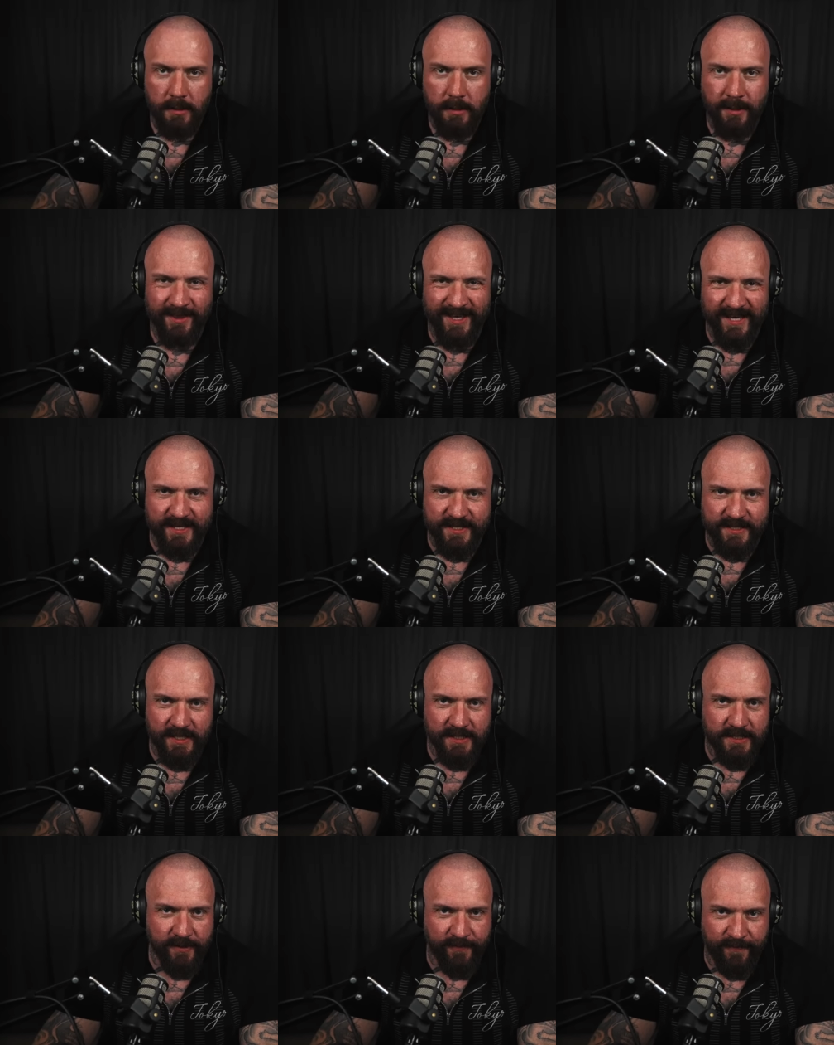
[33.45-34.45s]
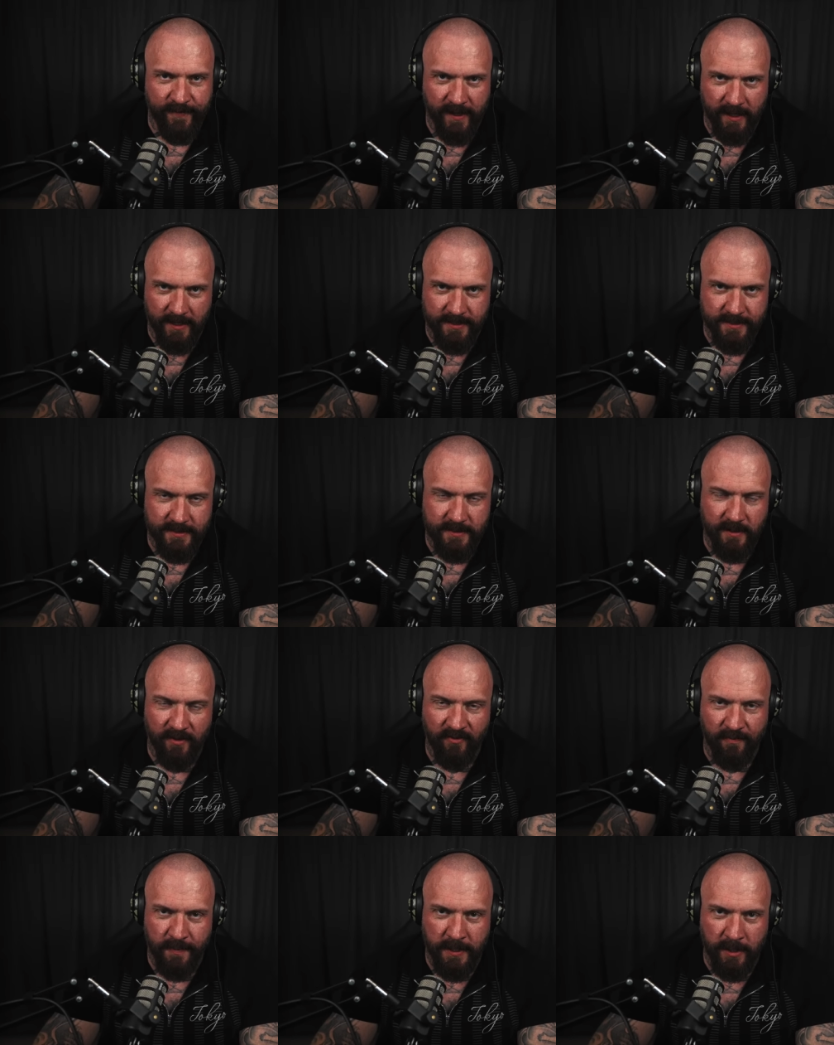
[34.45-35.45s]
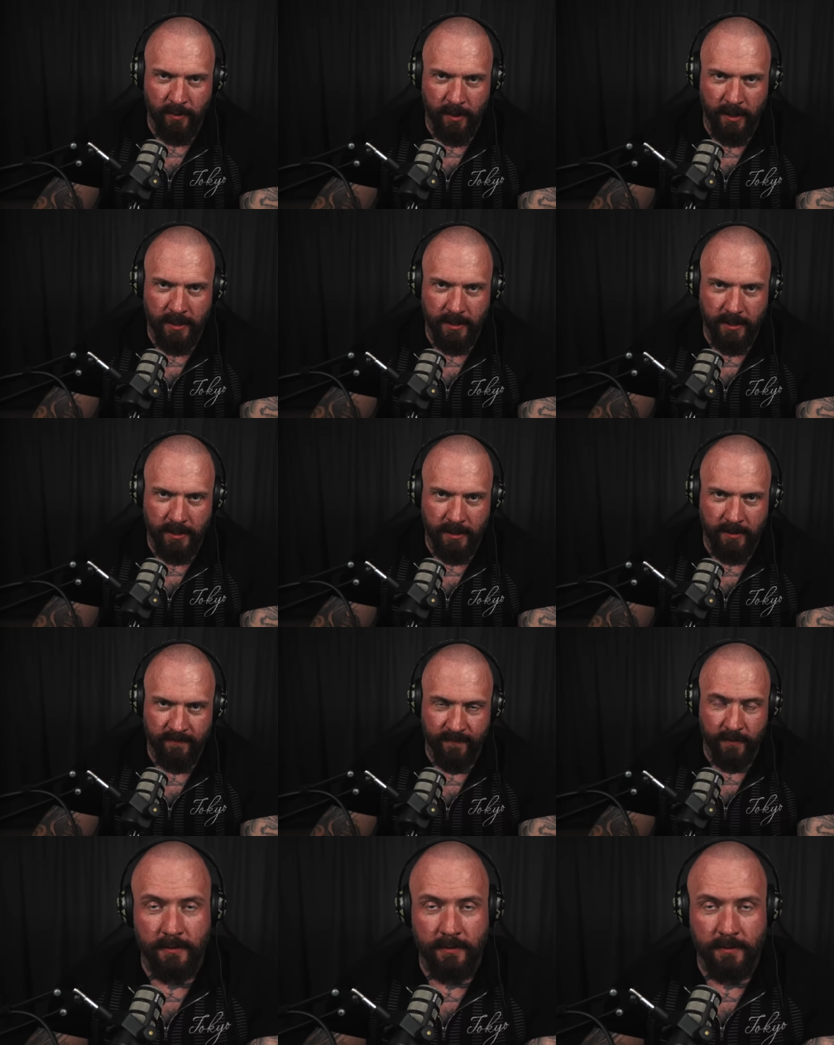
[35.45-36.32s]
This is the face of pure evil.